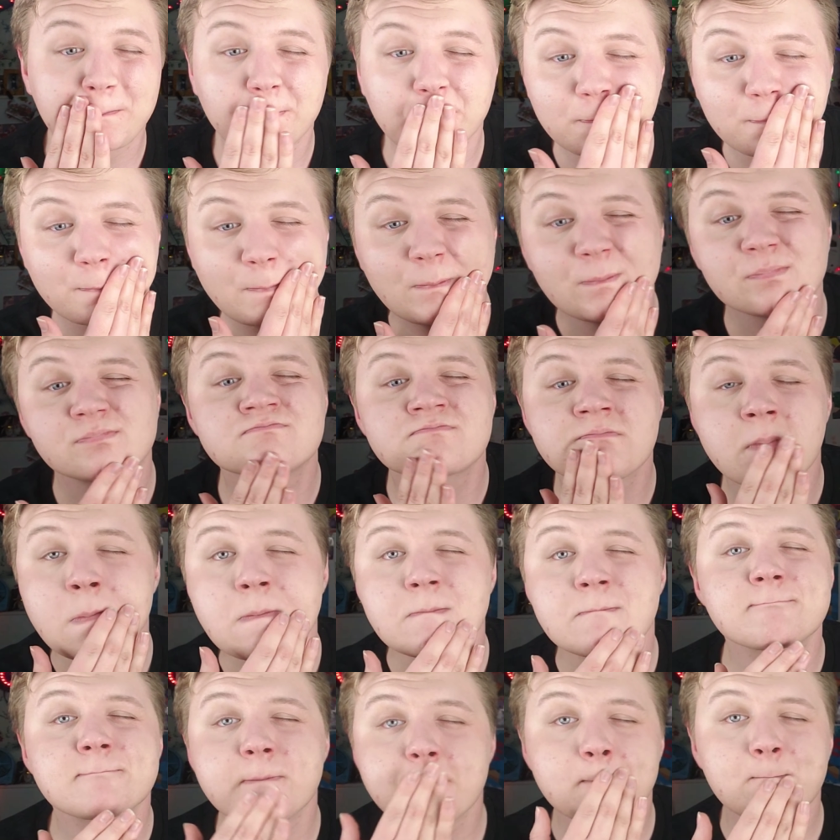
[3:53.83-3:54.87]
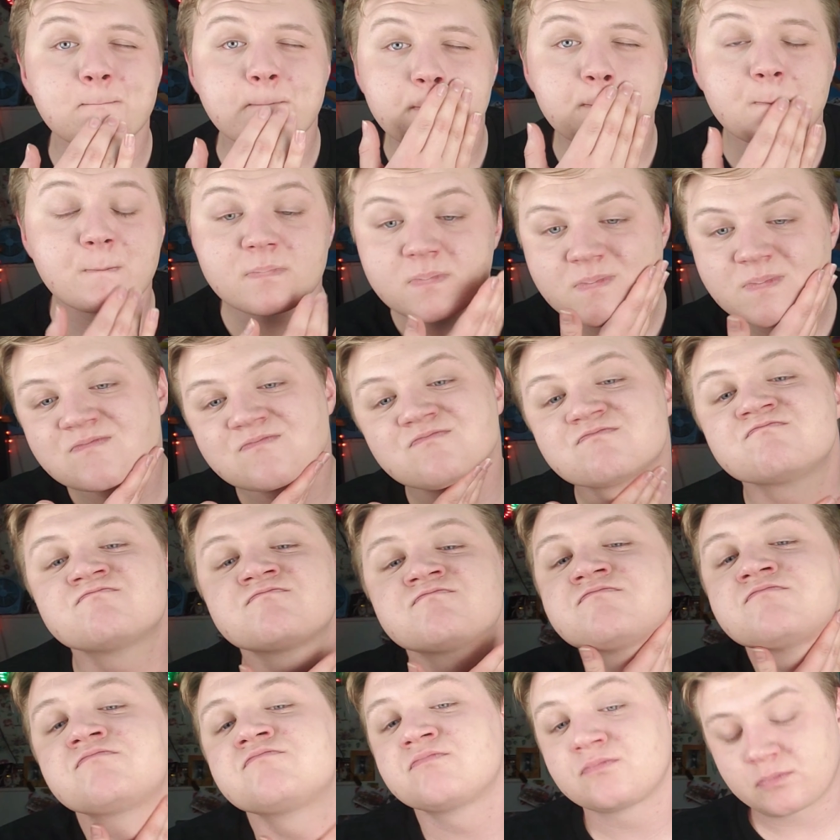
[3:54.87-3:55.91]
if that's not like a mean thing to me.
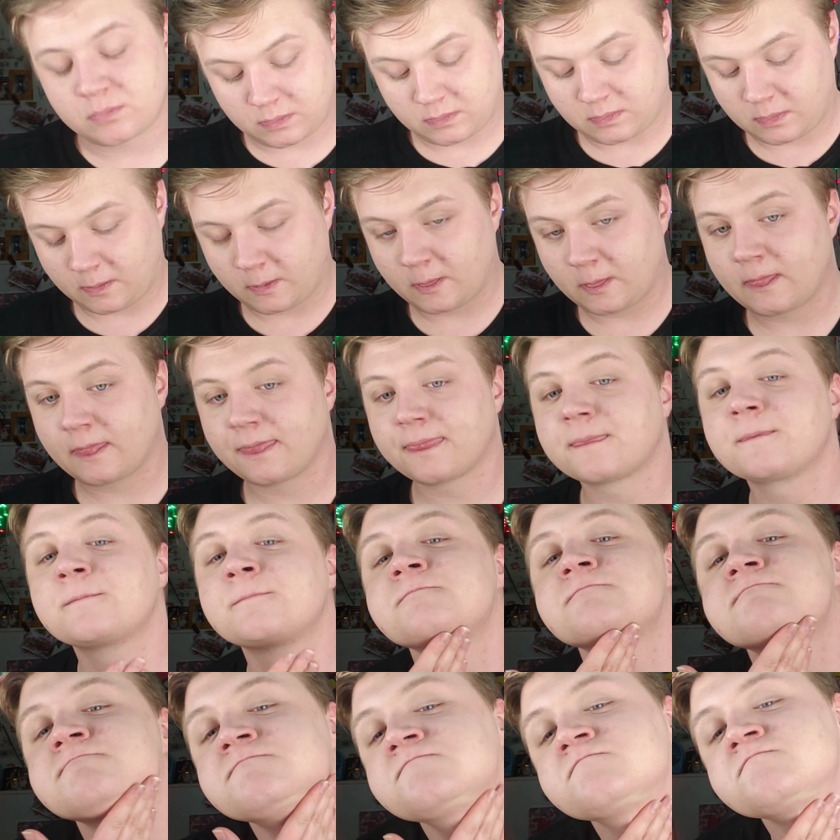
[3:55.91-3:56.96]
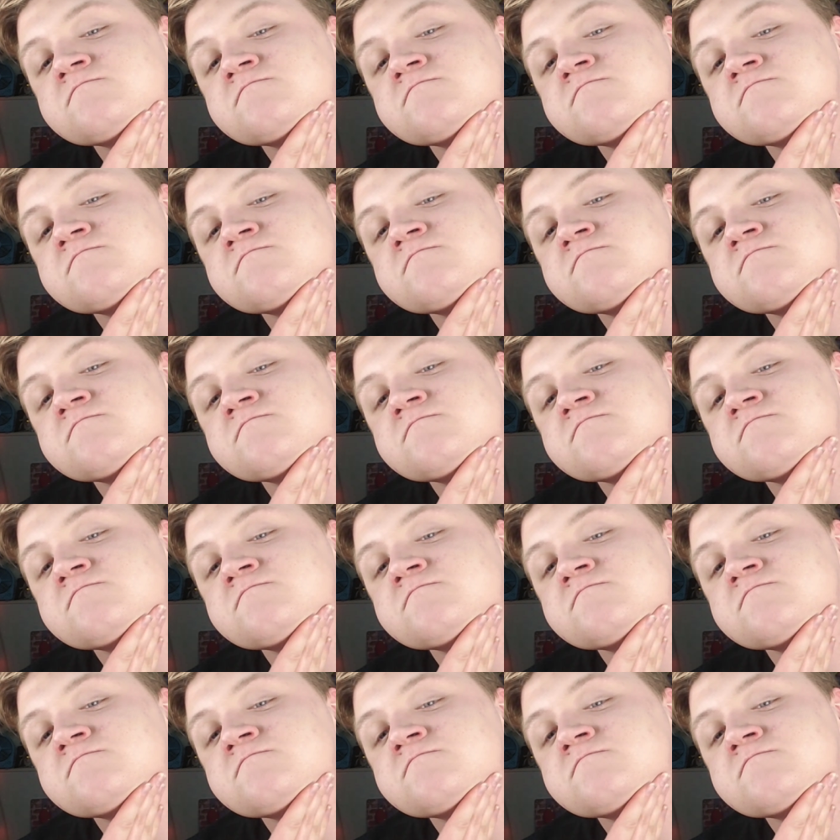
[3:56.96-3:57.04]
That's not like, that's fine.